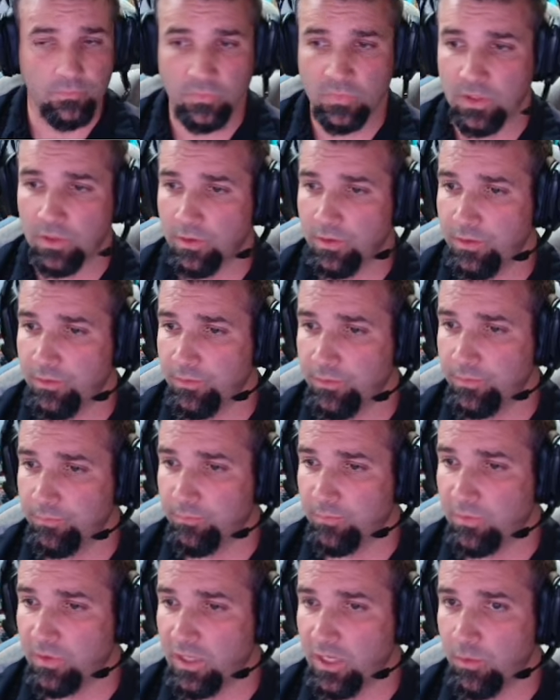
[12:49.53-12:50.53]
There it is.
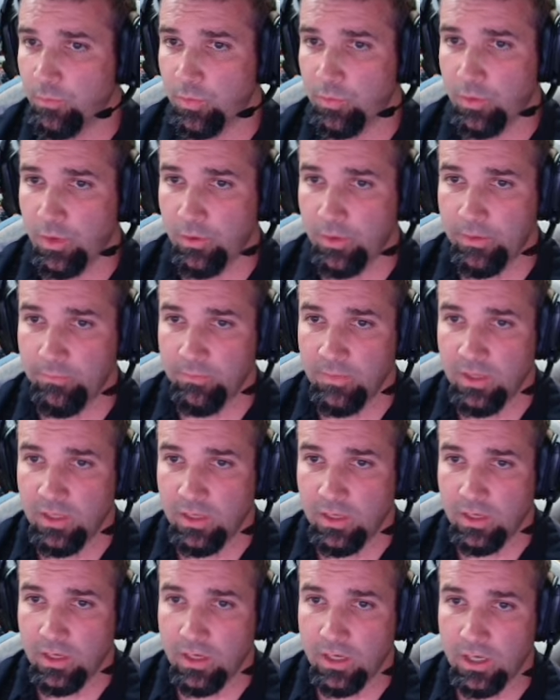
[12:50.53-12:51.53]
Okay, we wrote it.
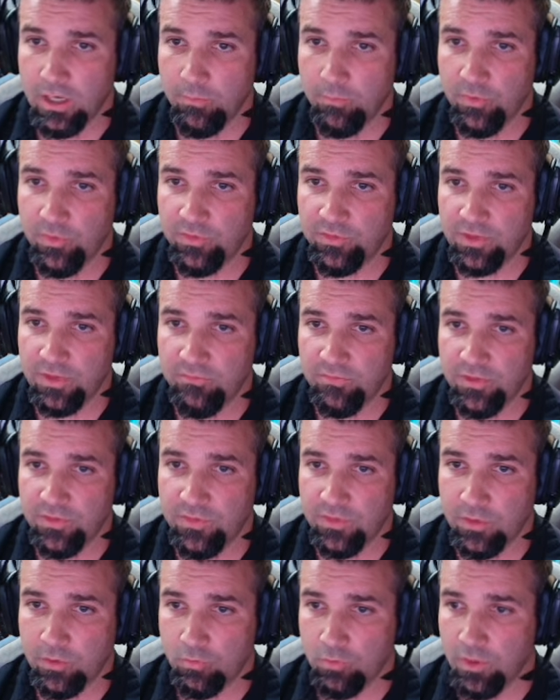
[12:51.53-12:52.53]
Let's give this
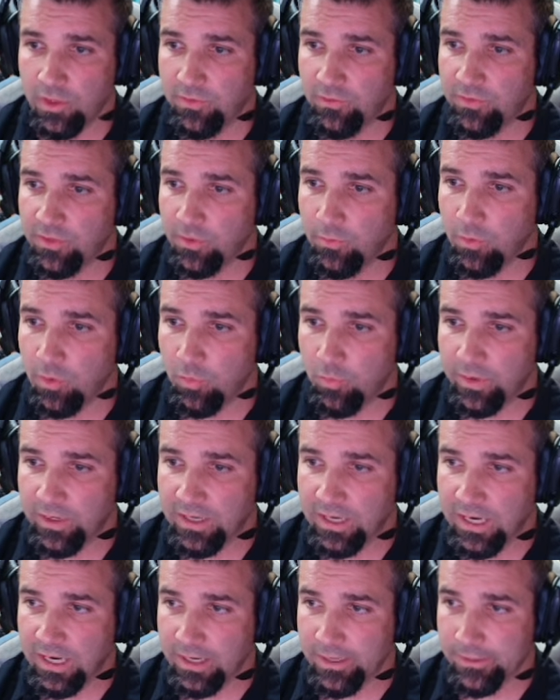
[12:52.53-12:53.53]
thing a run, see what we
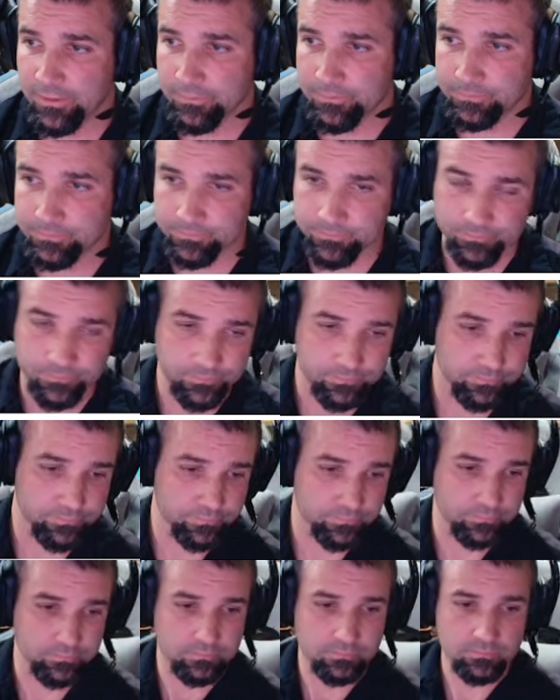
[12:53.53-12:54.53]
got here.
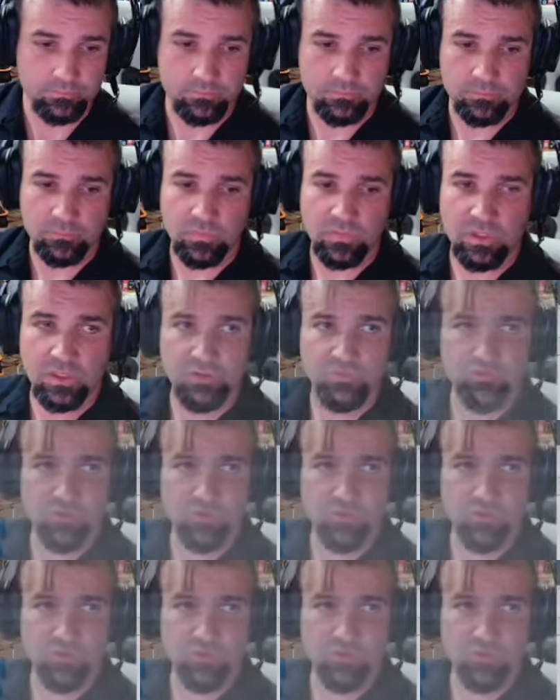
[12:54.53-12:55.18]
Let's